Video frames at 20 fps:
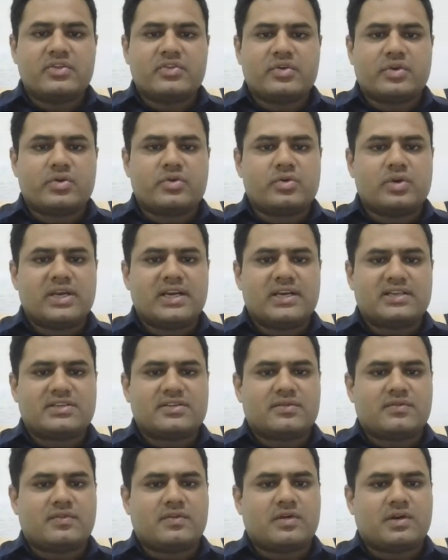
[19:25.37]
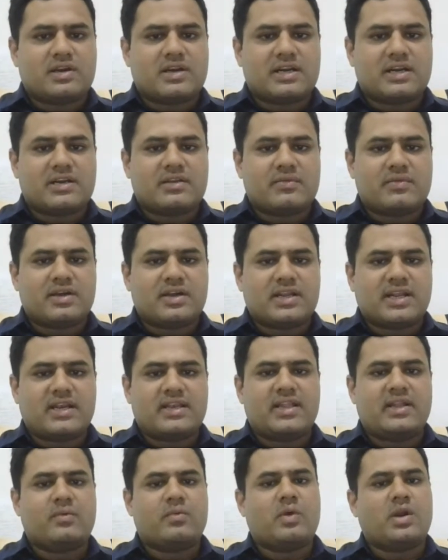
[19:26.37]
So 2 liters of water at the work
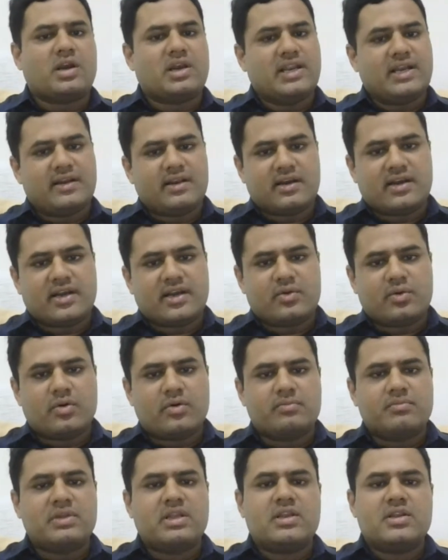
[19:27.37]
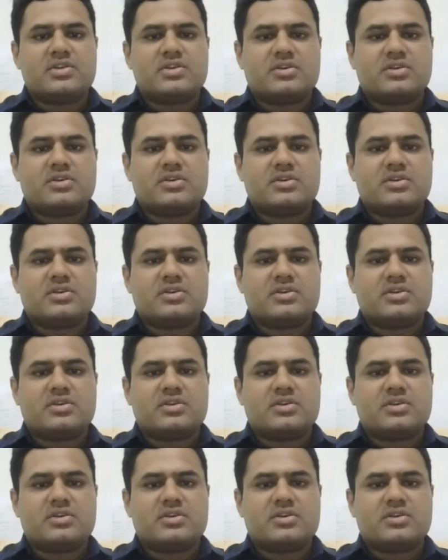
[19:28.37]
and then 1 liter at home.